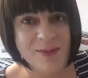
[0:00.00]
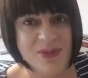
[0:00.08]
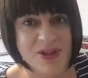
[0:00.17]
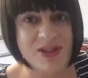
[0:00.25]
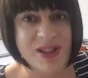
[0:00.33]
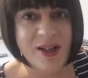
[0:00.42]

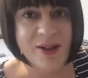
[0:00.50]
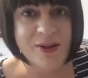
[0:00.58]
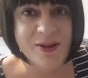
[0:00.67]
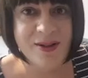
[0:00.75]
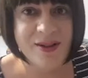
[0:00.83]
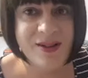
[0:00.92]

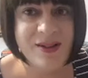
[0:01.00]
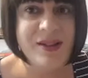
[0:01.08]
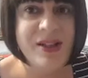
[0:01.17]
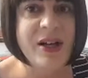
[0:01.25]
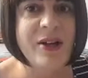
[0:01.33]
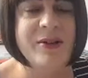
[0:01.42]
So
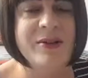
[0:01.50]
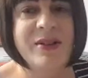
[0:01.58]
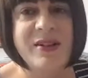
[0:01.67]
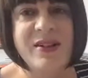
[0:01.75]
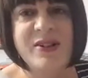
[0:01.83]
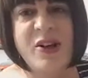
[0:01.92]
you
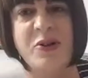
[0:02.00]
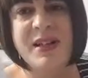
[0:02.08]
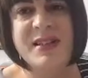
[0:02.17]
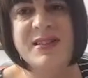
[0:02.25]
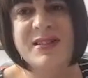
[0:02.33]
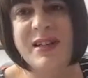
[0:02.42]
don't
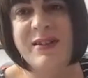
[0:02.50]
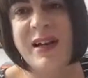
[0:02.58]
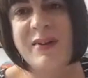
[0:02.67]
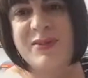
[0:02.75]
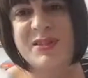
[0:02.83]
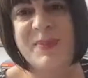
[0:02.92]
necessarily
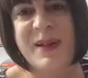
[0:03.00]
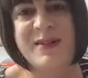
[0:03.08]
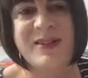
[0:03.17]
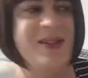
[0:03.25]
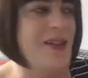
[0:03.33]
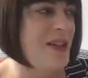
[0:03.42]
have to
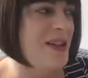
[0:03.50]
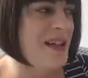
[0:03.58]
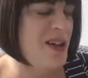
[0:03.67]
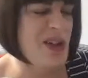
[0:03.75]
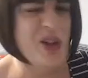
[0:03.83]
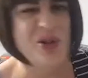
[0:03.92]
spend
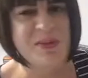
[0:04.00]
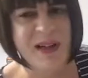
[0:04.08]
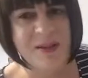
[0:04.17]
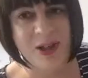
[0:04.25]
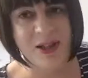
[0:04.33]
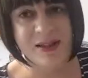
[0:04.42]
a huge amount
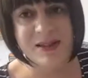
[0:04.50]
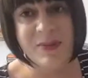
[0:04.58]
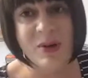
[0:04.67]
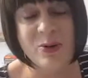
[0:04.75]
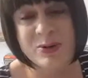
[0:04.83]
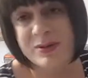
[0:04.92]
of money
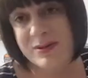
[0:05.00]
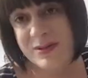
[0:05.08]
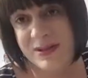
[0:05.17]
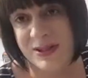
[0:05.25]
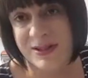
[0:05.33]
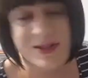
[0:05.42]

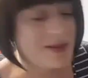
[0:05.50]
just to